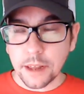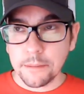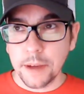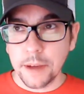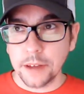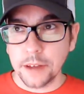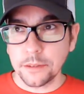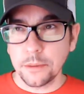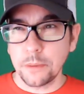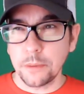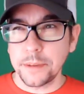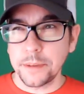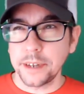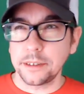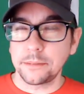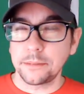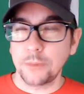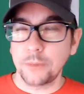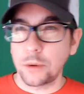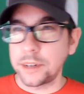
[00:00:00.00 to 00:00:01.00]
Matthew
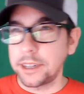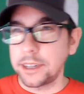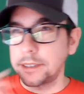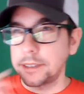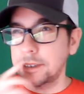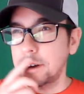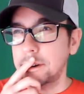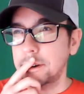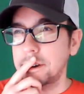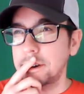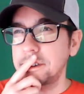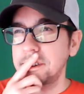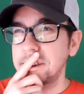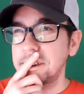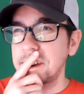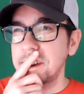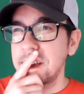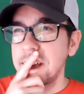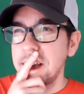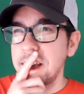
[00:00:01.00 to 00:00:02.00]
Modine's character
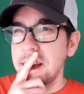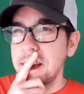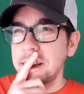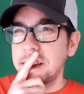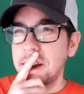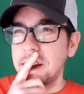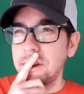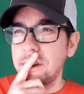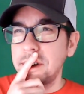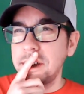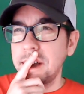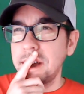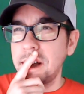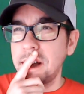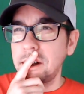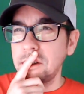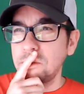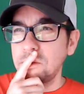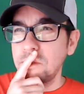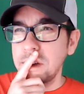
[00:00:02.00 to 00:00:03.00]
isn't Carrie
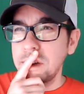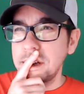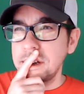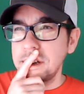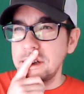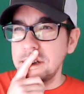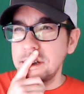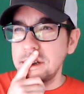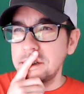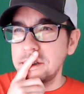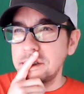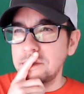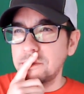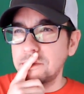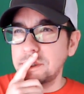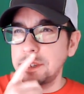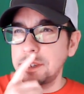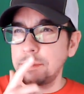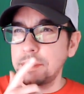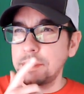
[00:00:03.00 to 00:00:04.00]
Elways.
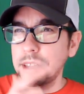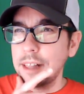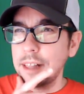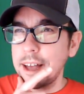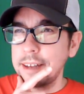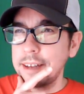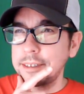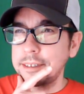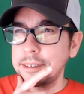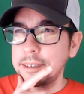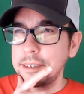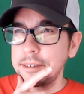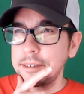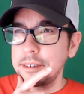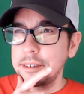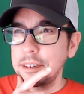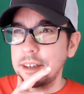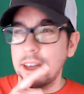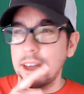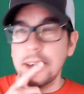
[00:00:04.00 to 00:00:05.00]
Was he in the last
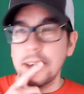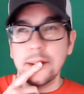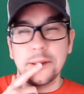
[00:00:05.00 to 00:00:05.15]
season?